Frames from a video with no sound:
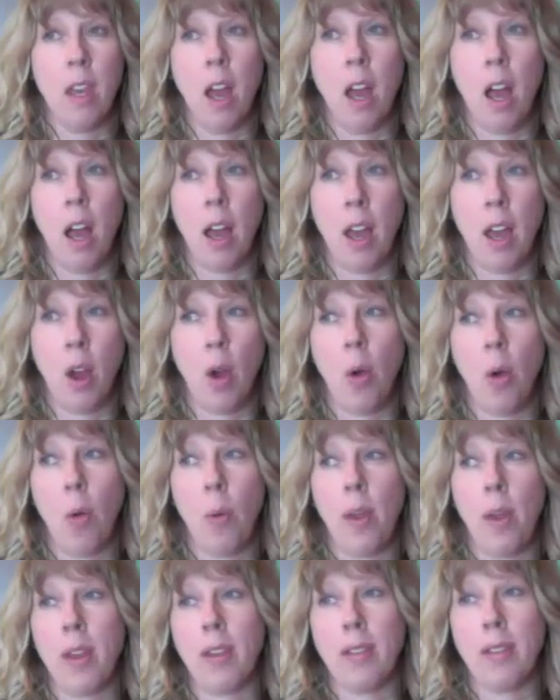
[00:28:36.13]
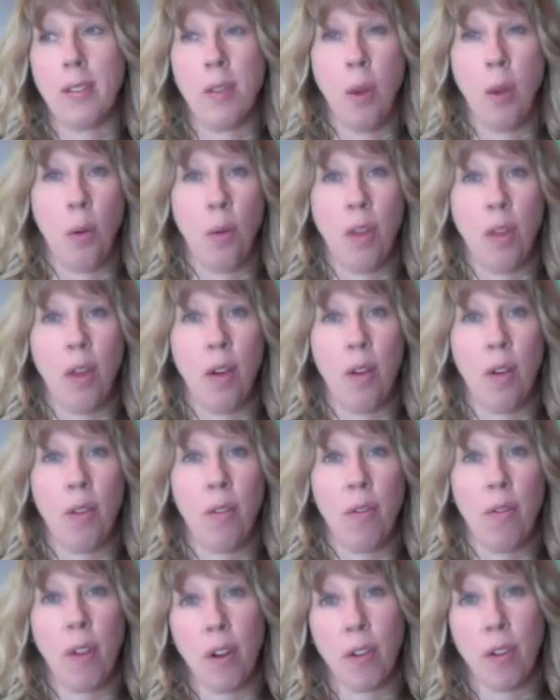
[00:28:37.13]
I always go there
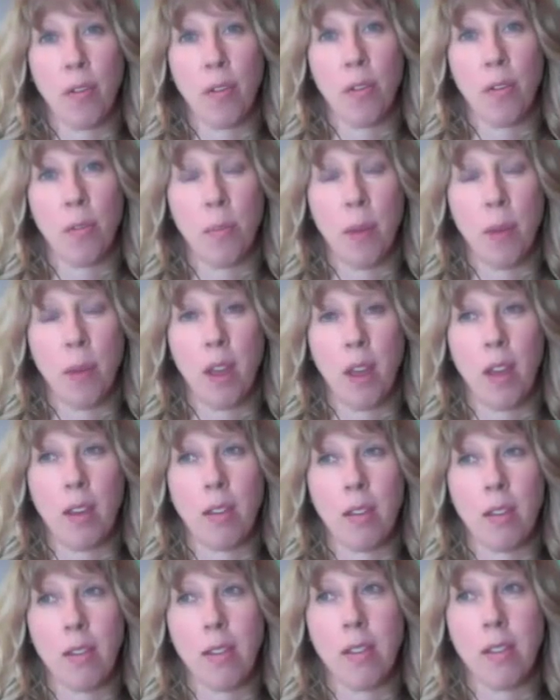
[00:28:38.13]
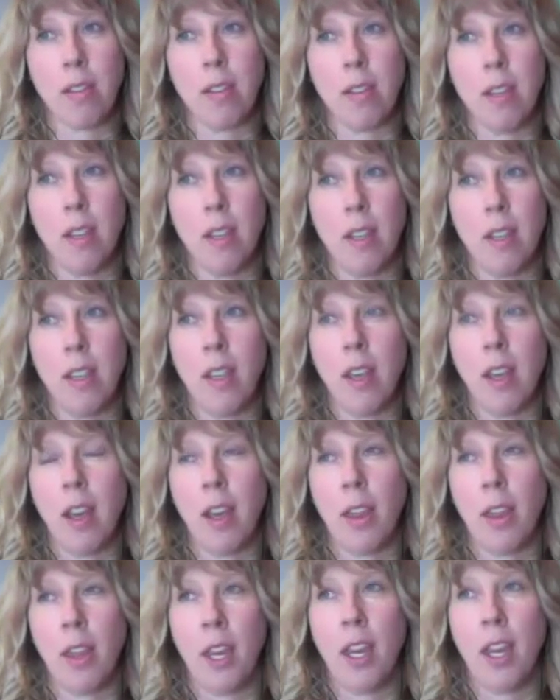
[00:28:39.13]
first because I
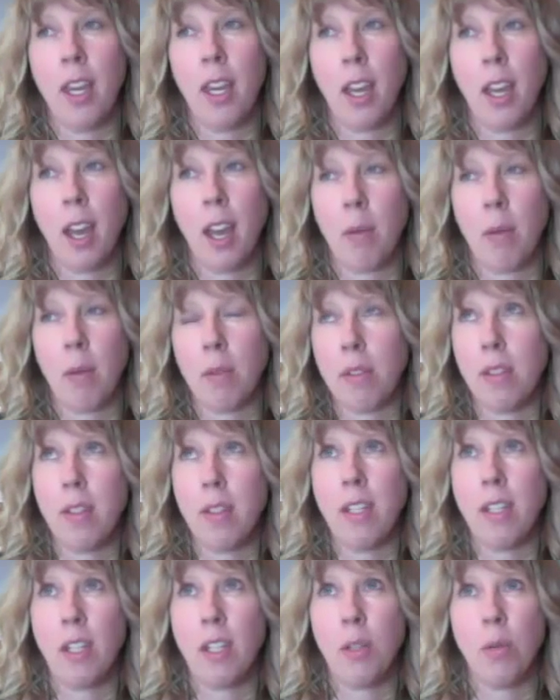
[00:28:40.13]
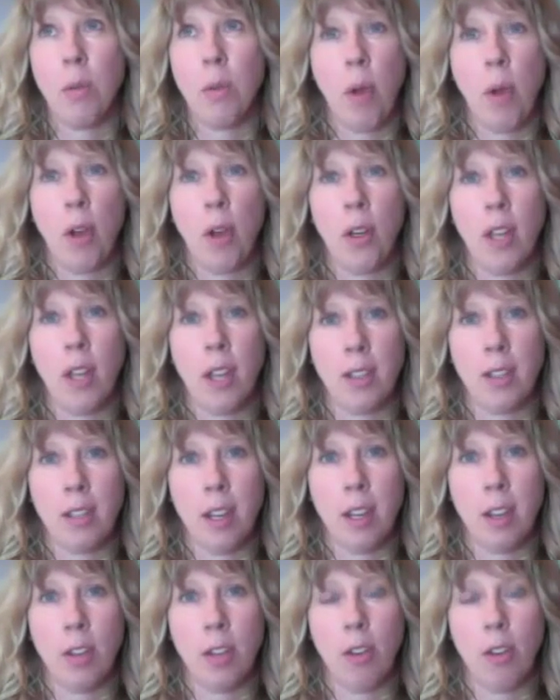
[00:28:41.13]
think I was listening to a podcast the
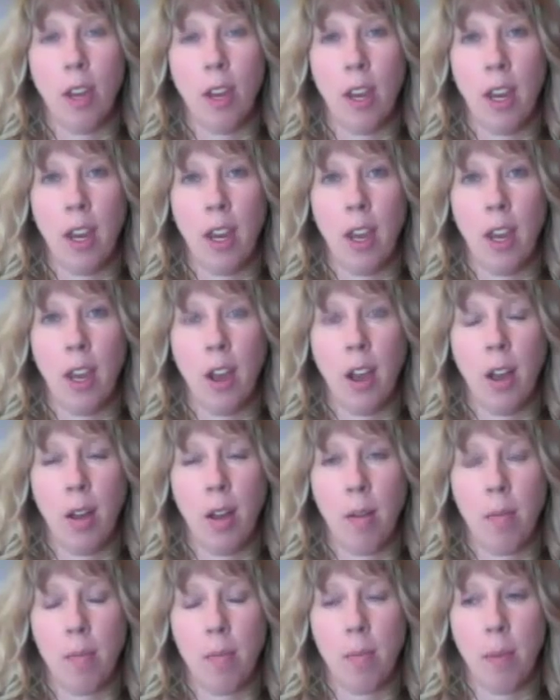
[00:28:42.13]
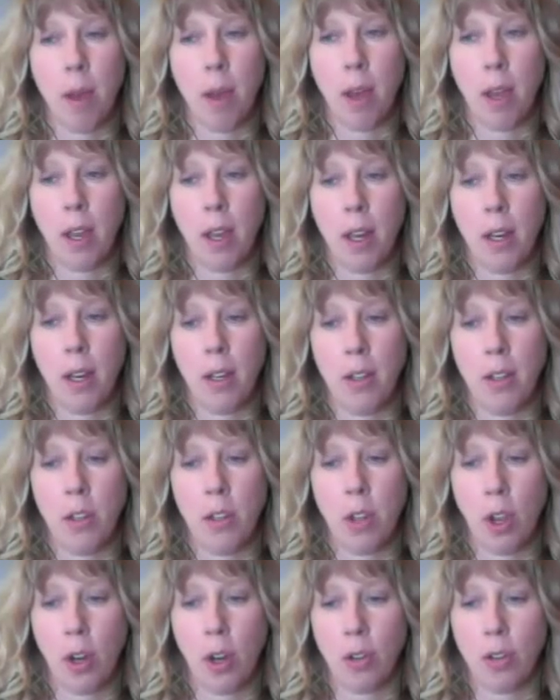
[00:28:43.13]
other day by
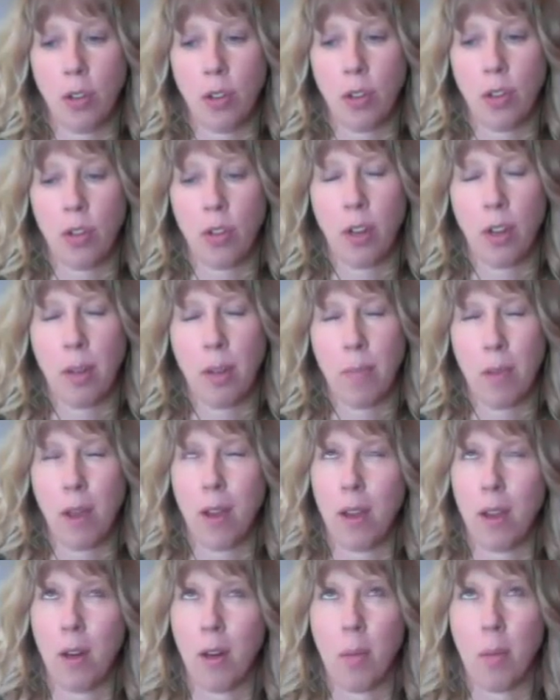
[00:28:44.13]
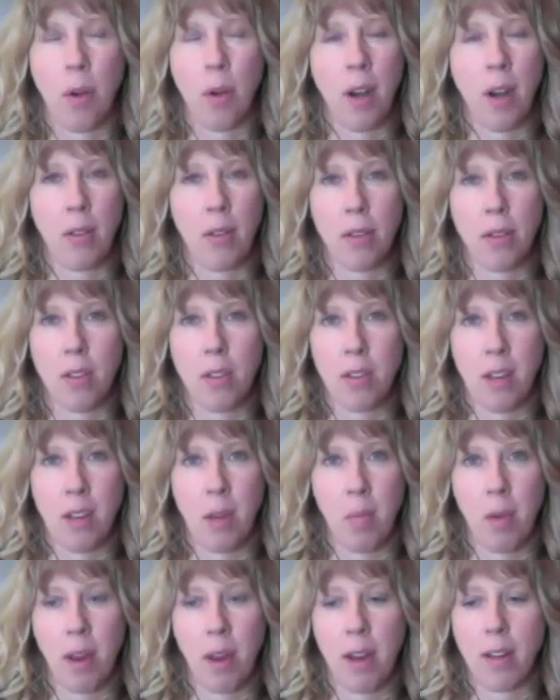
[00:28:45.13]
Dr., I'm not going to pronounce his name
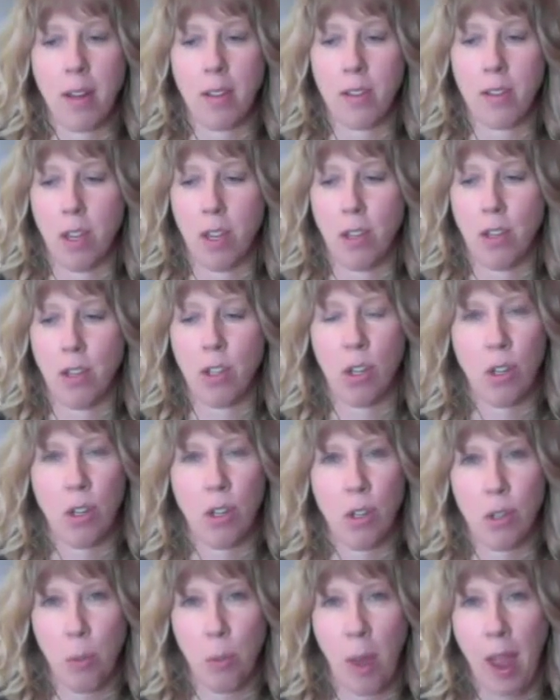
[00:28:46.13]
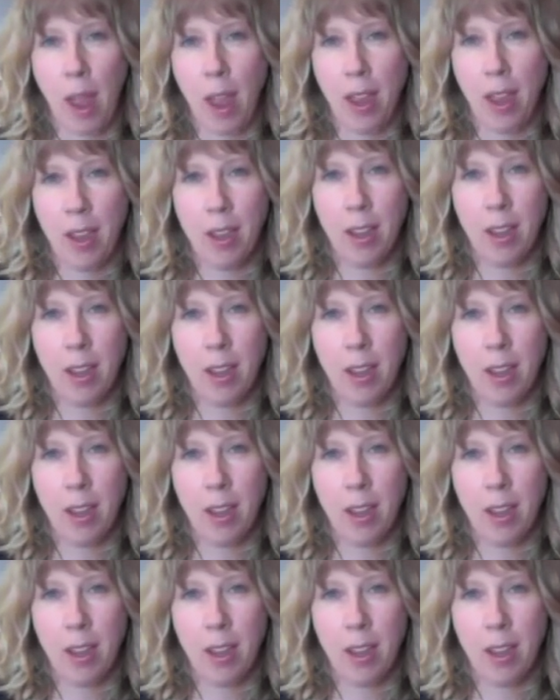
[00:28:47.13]
right, Sunja Schwag.